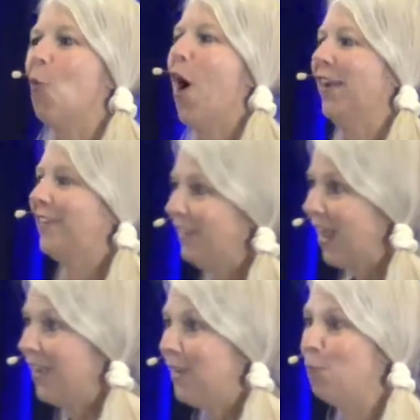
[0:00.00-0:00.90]
walked in
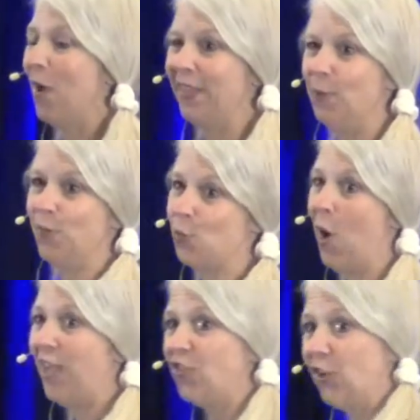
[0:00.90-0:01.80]
on him while he was
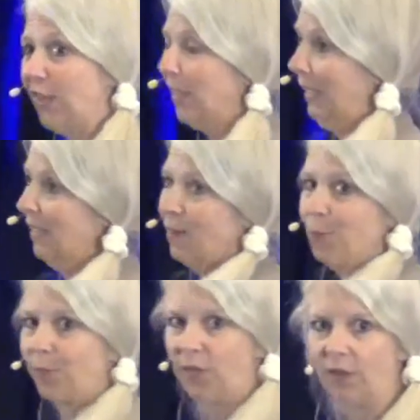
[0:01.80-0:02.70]
watching
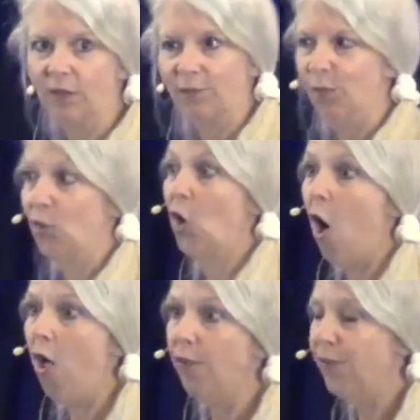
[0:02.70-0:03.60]

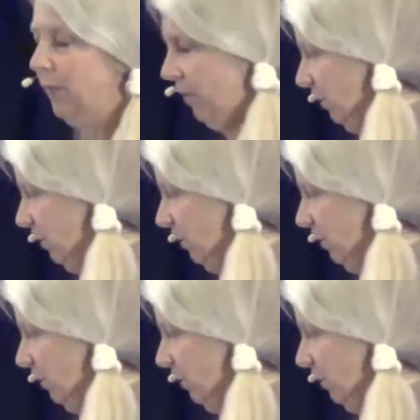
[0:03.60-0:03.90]
golf.